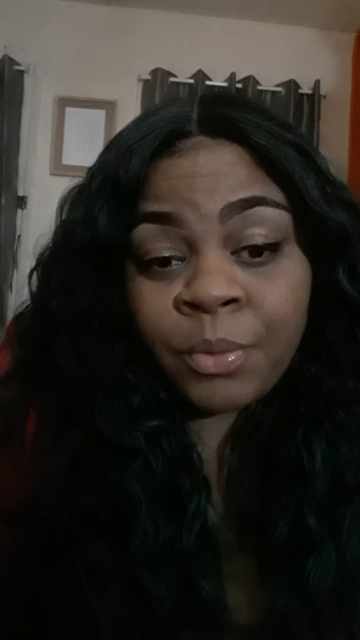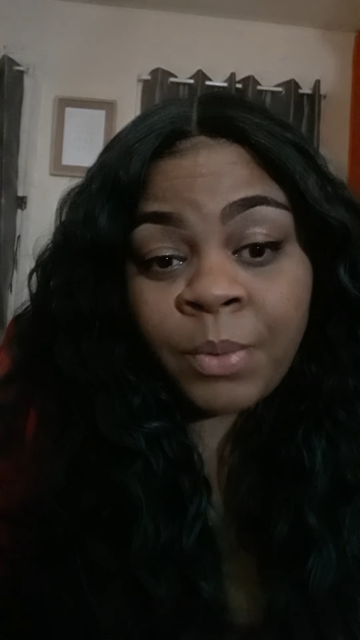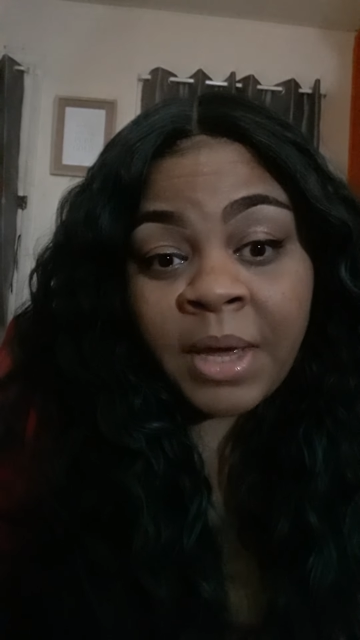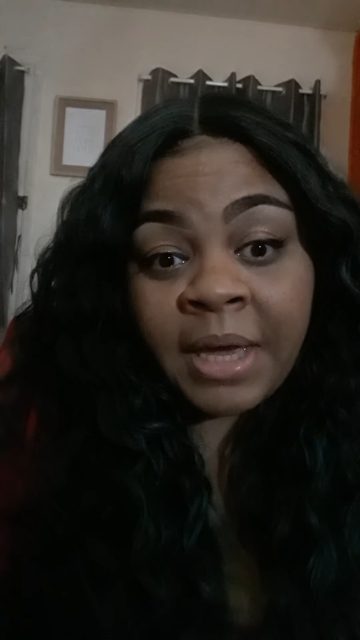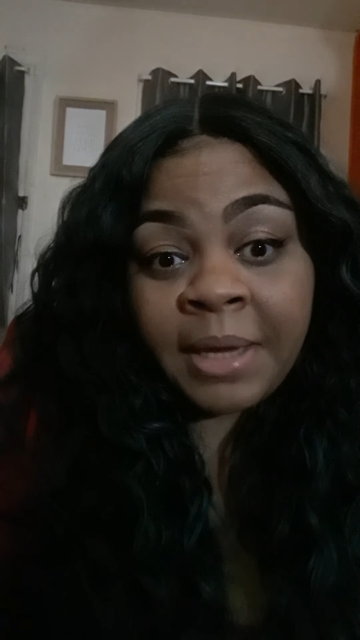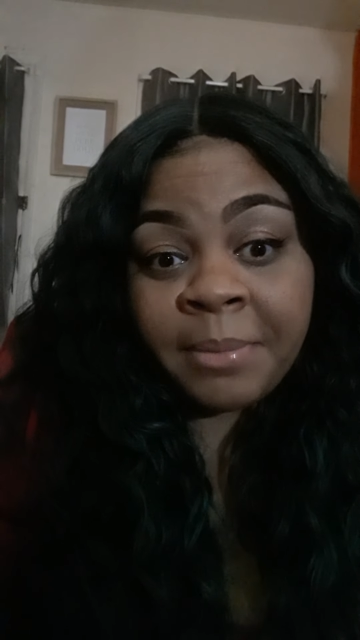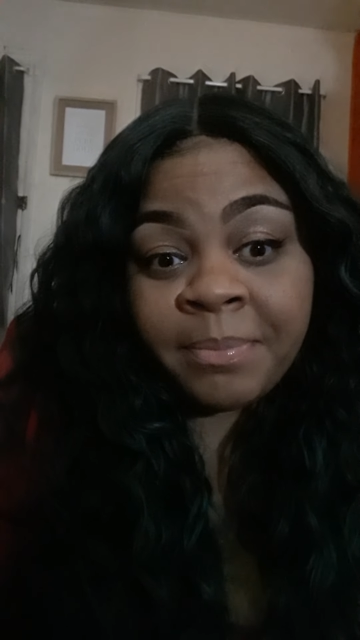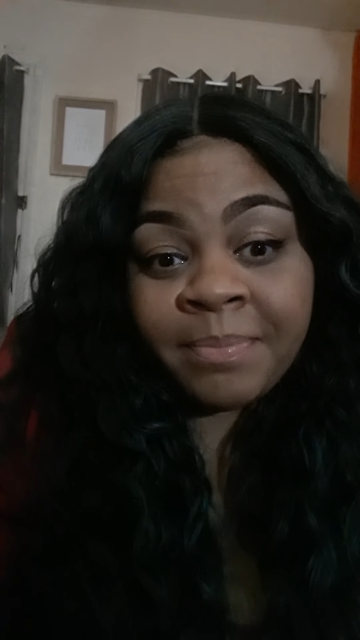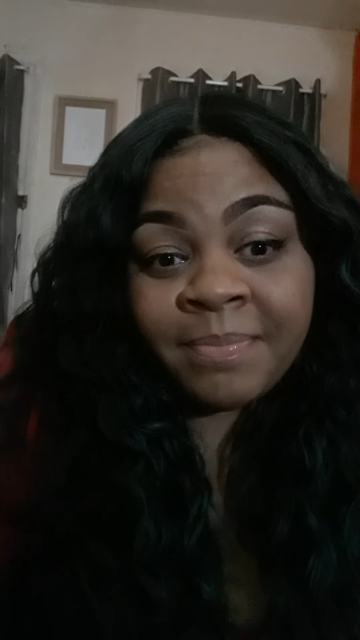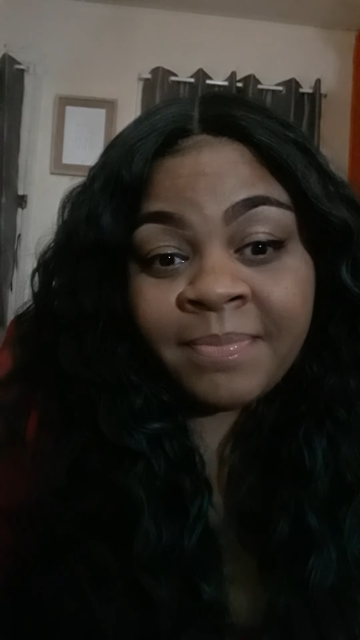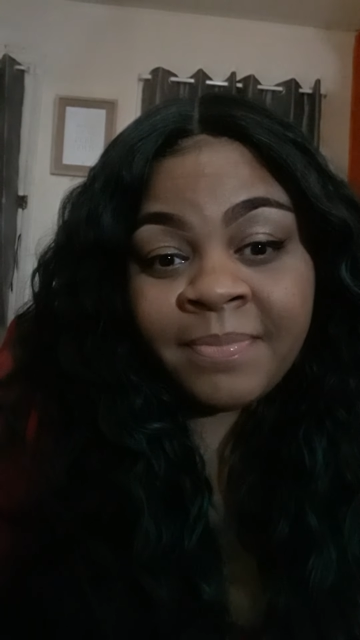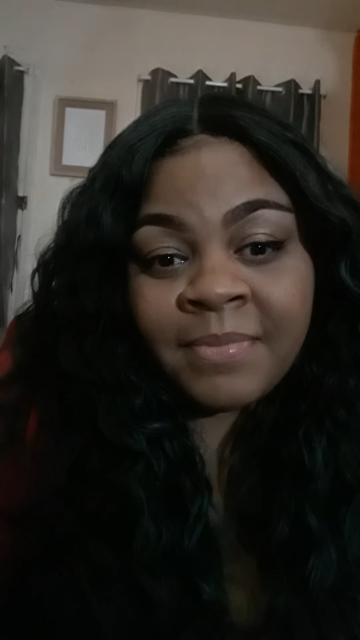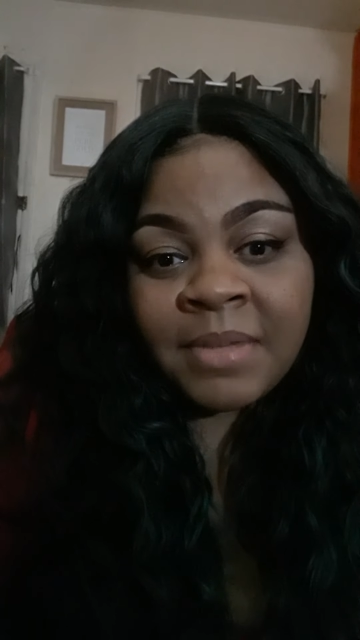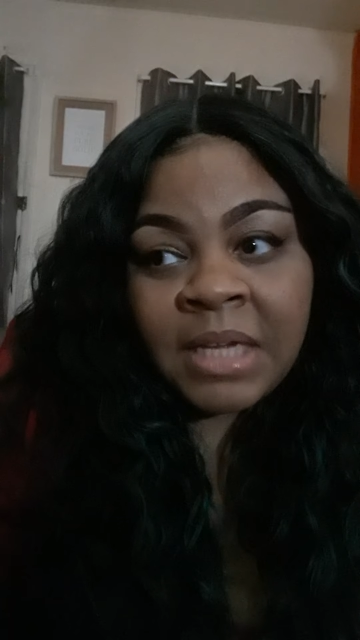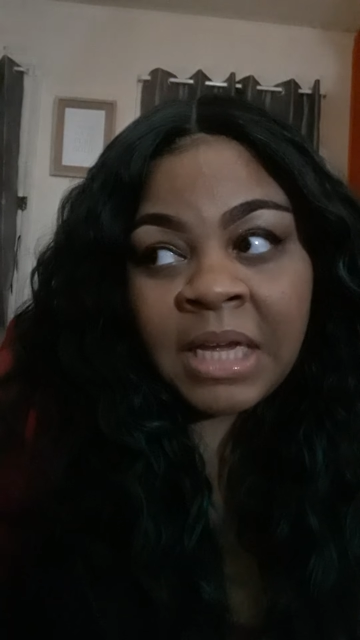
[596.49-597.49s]
way,
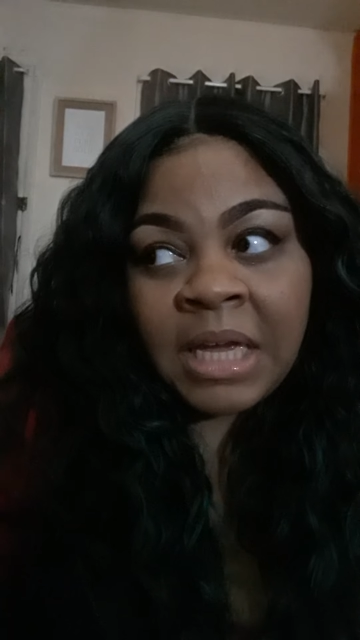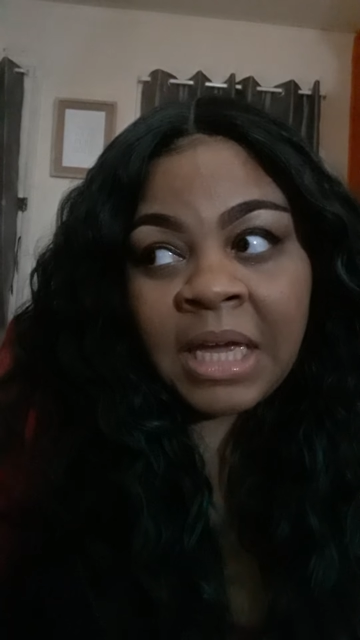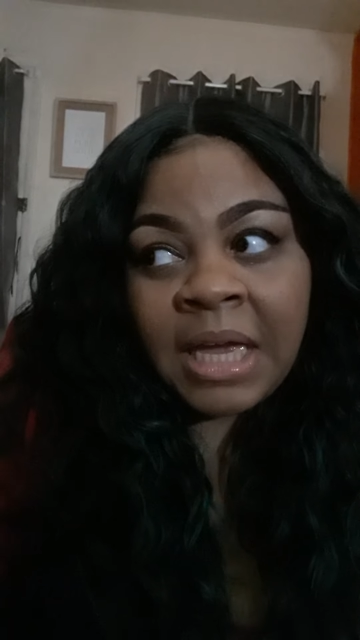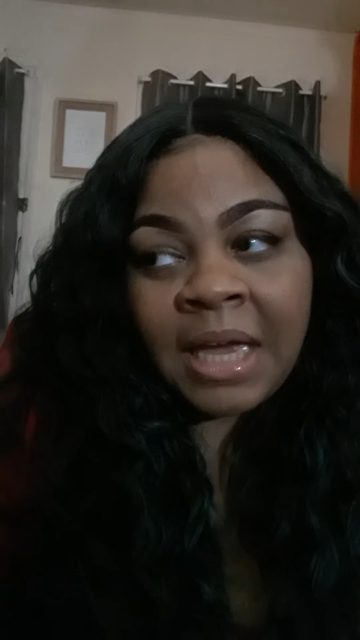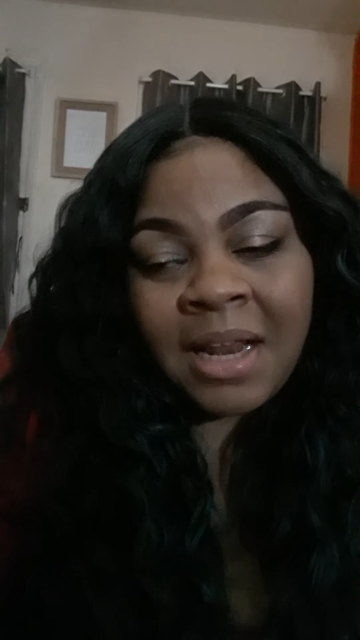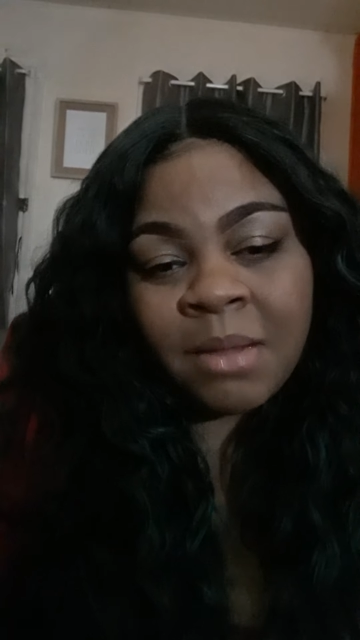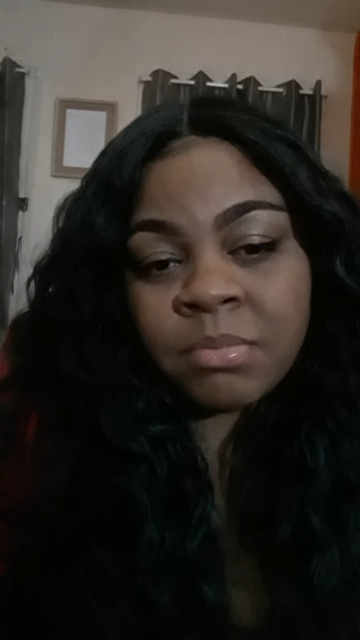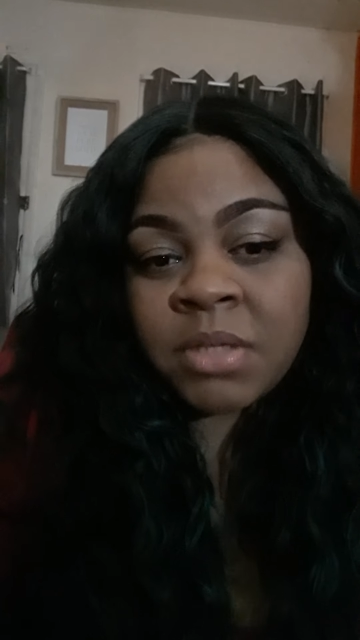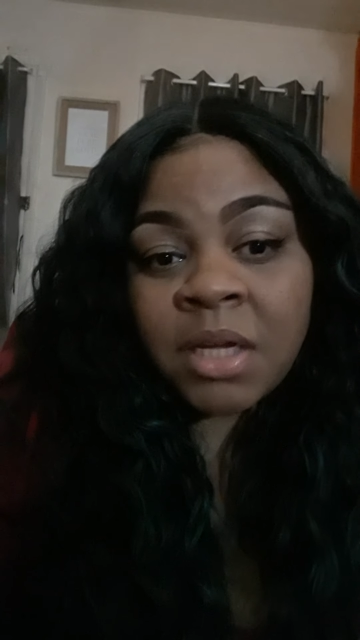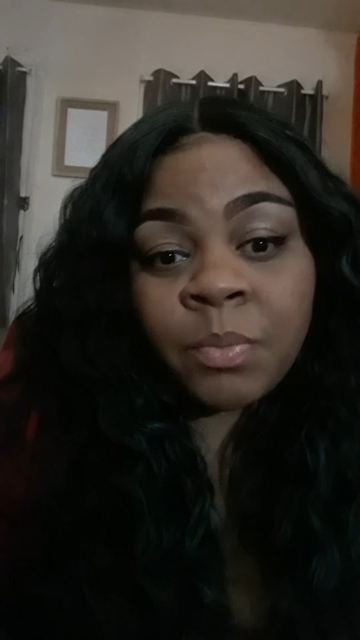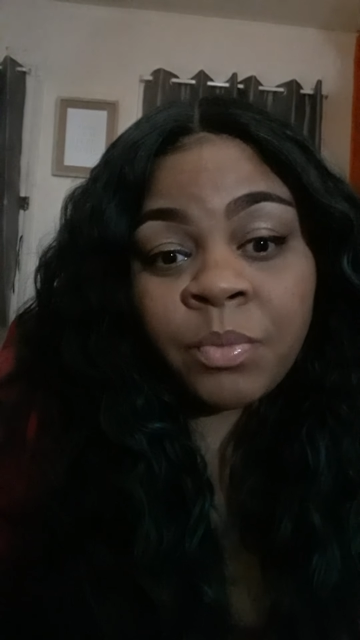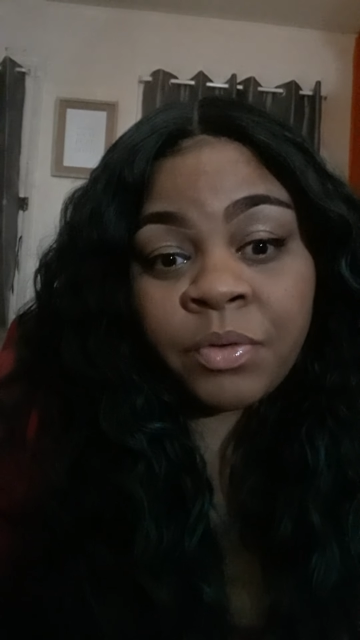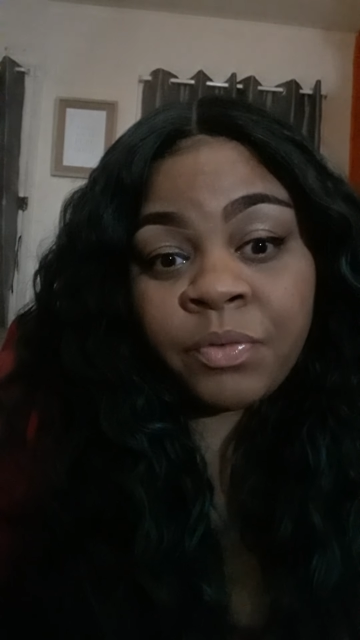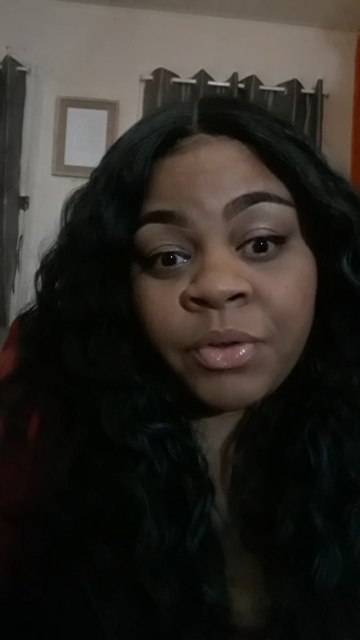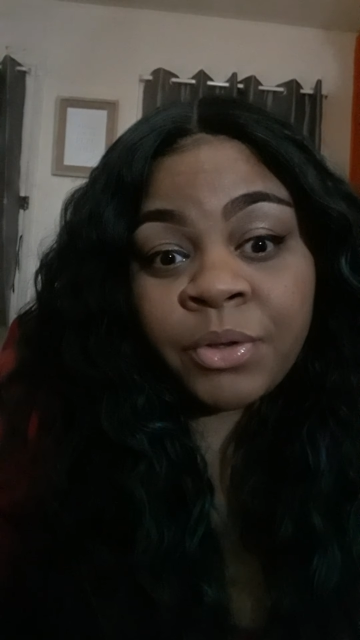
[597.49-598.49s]
and I'm
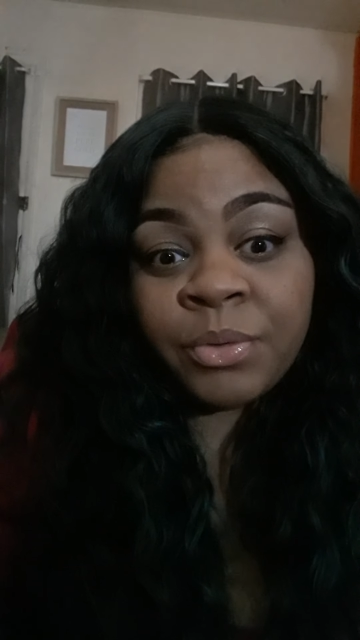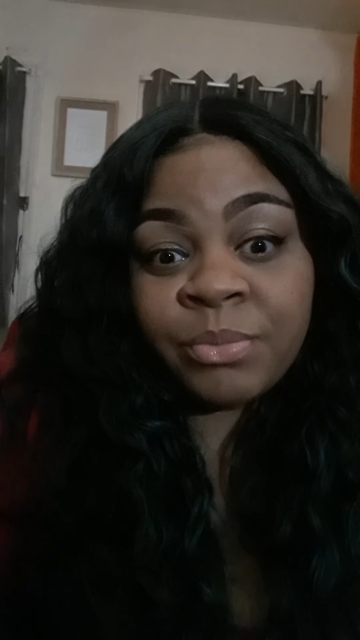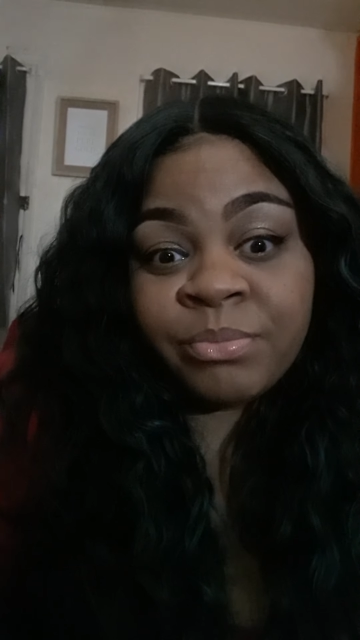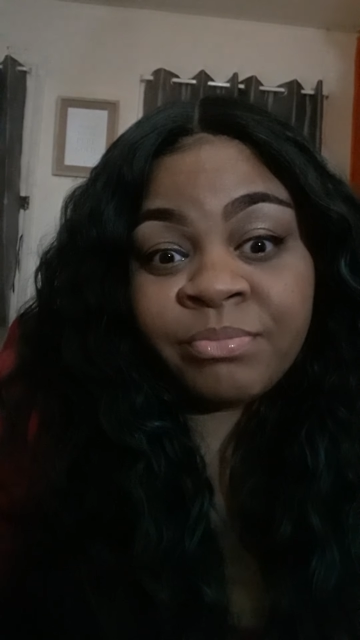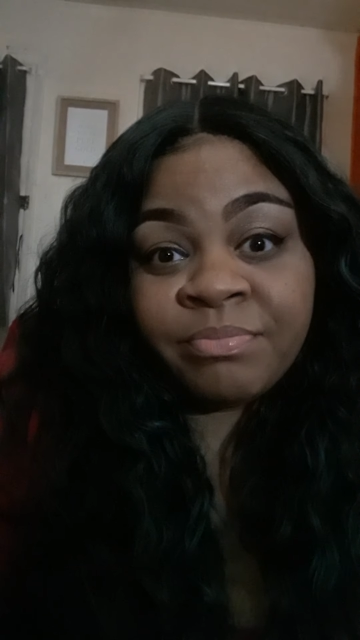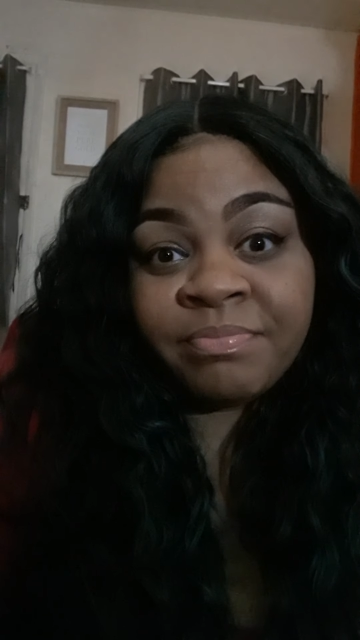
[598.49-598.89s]
done with you.